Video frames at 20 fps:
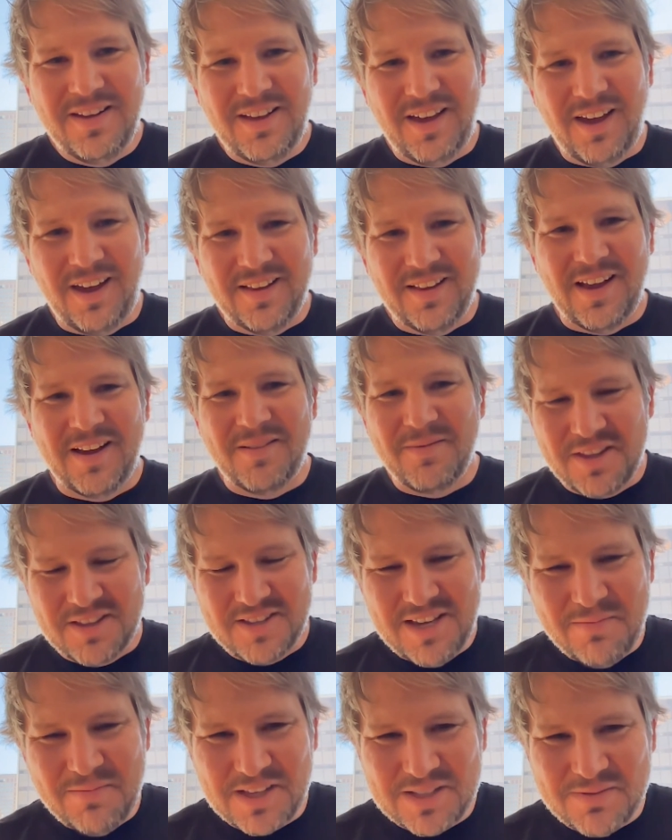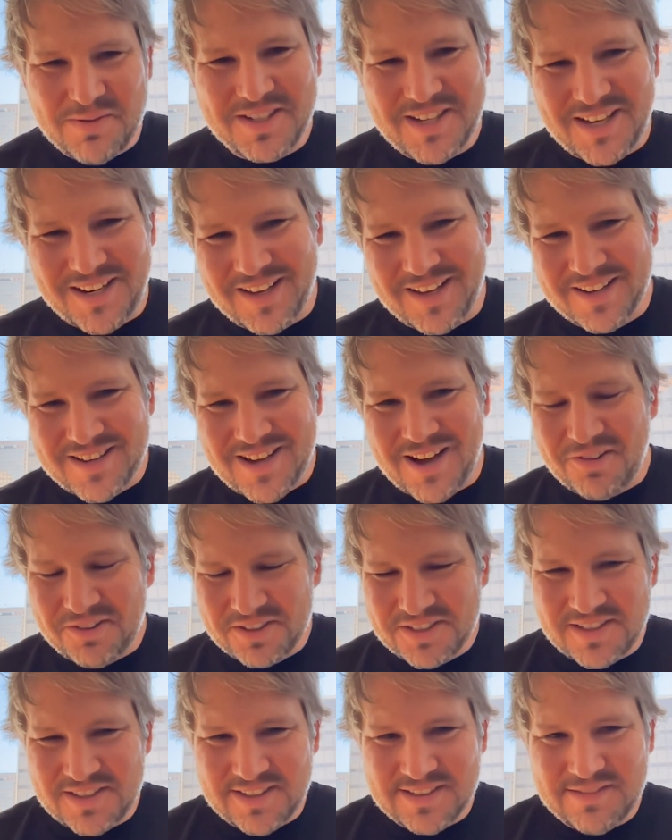And the team that's maintaining it now
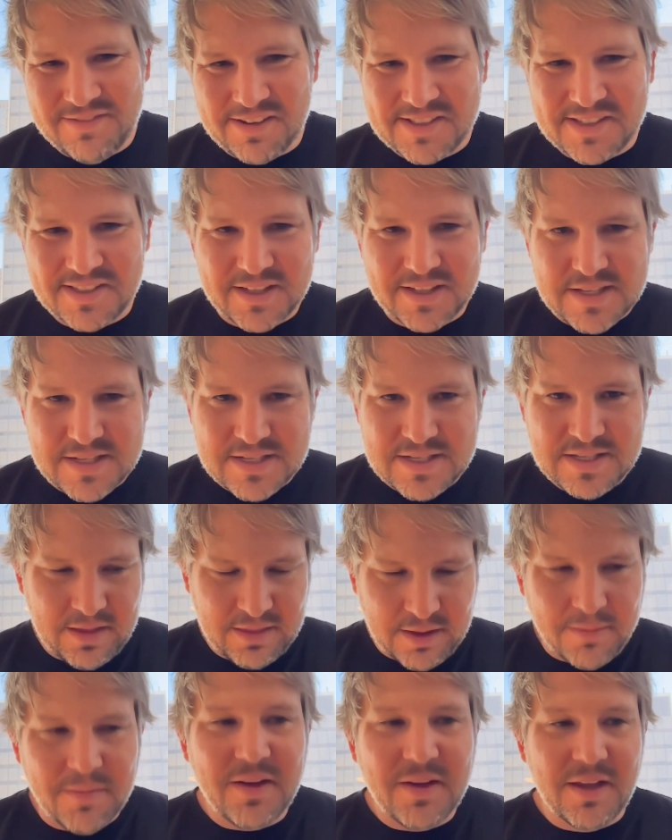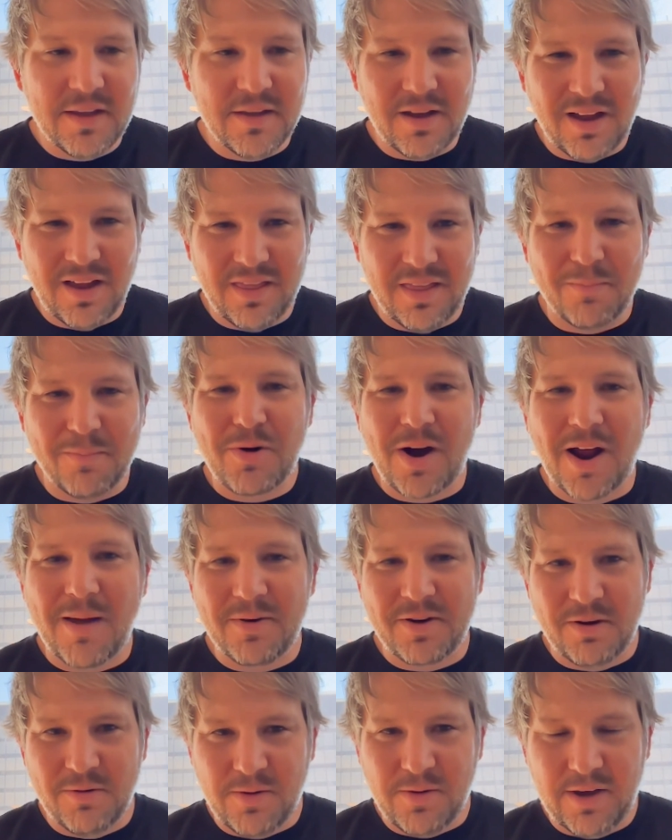is fixing this. The
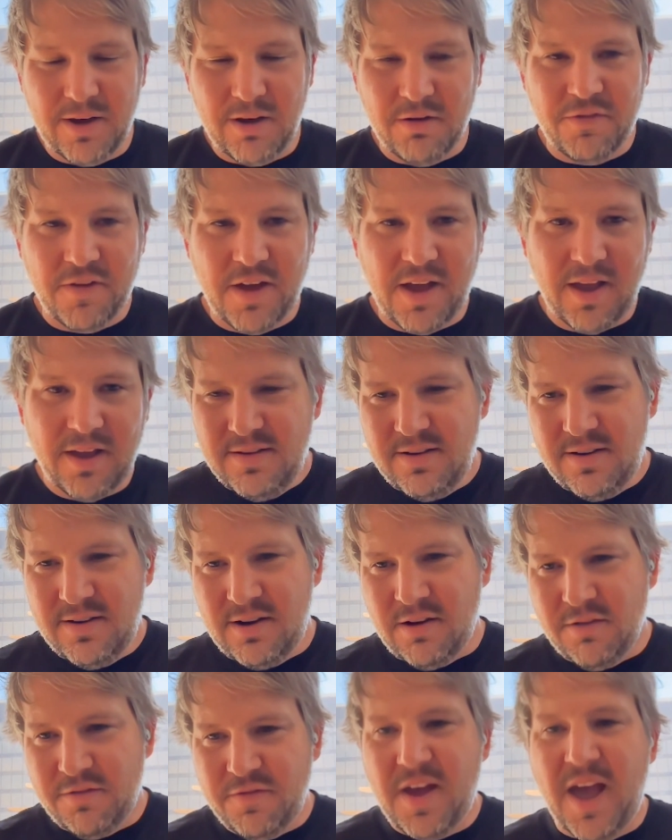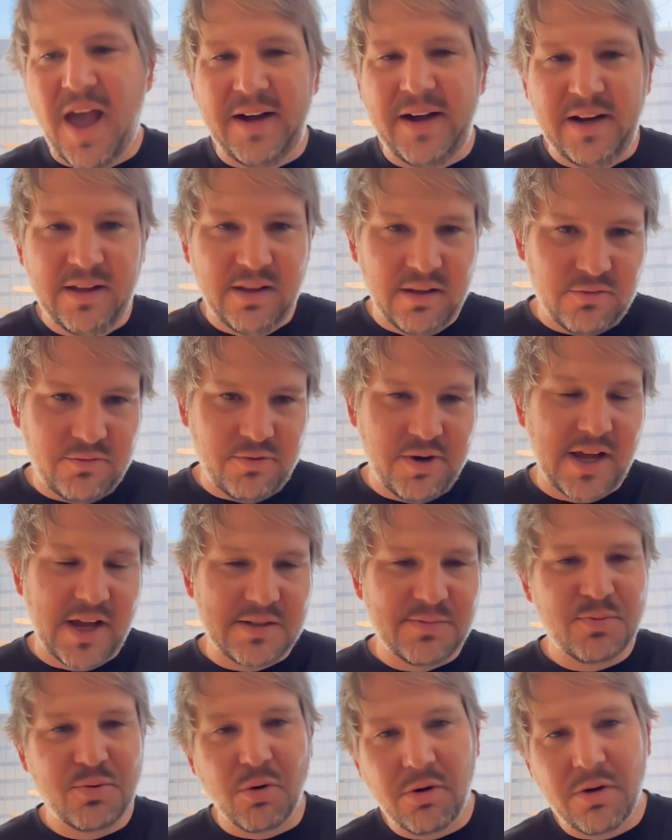primary way of adding
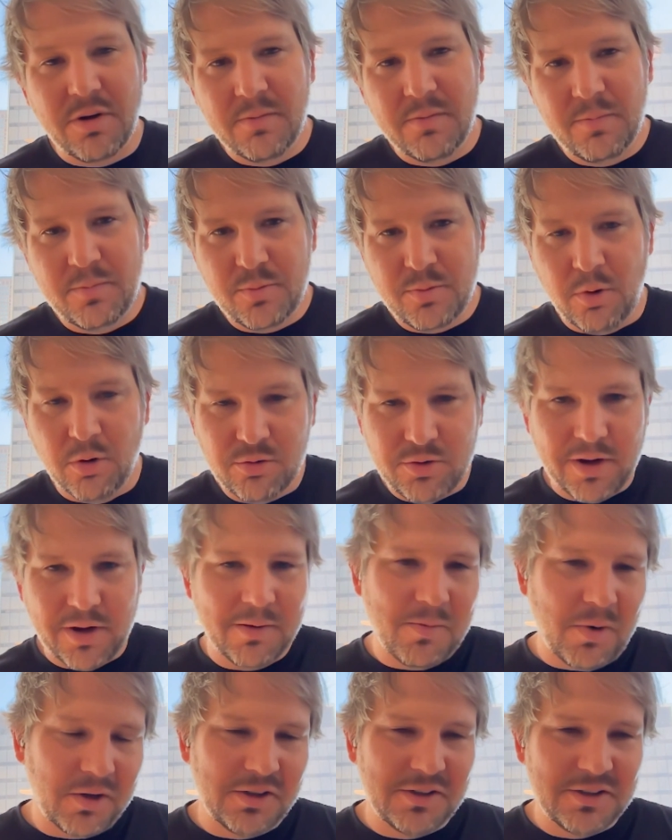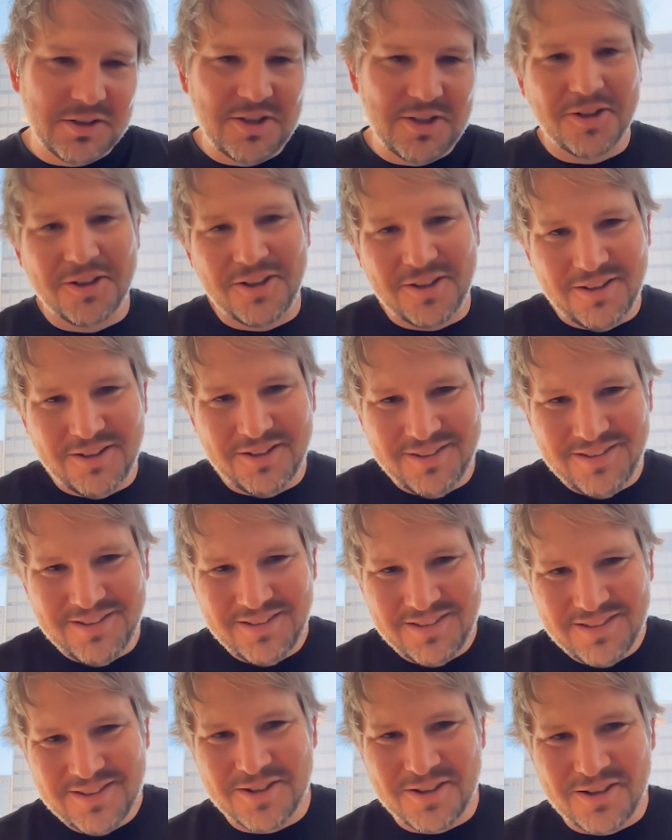React's programming model to
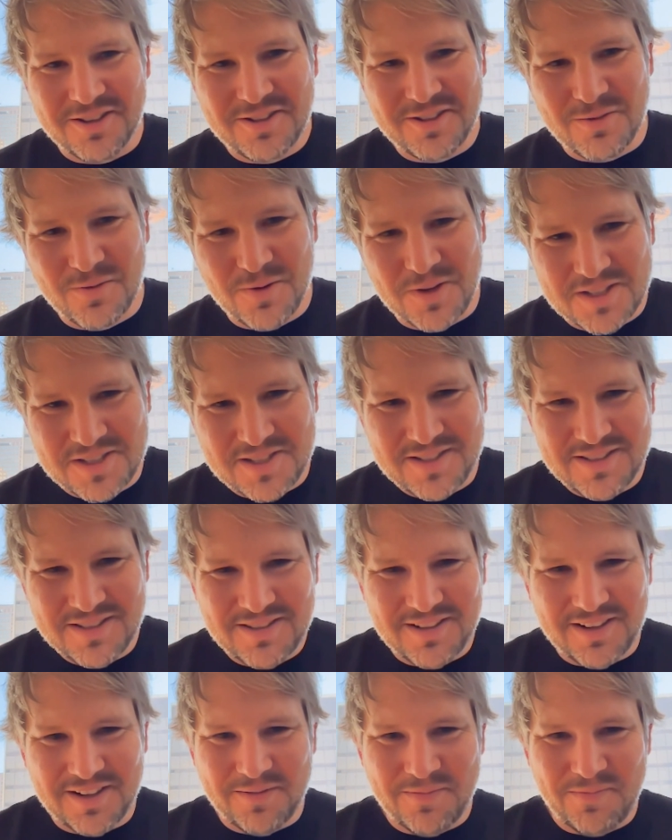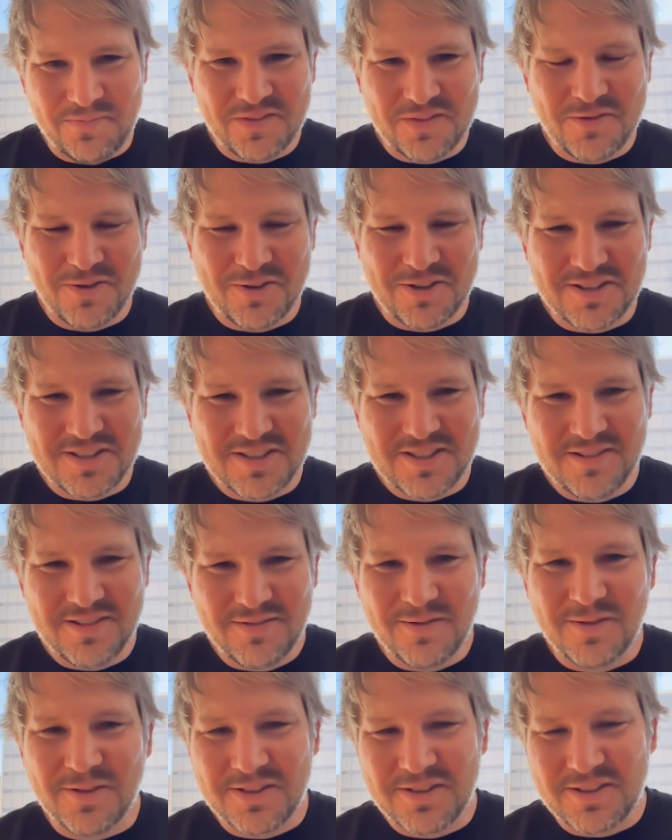Wiz, which is
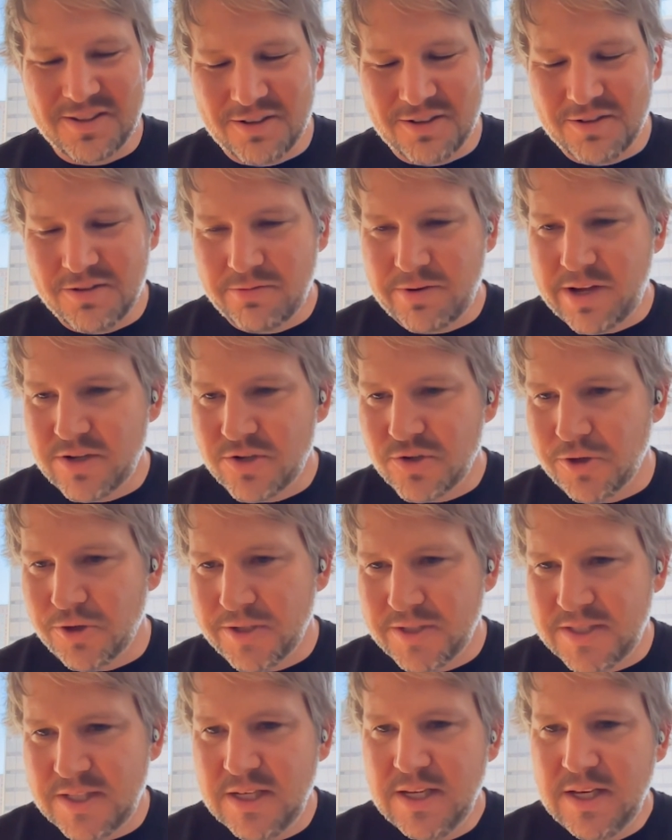the right choice.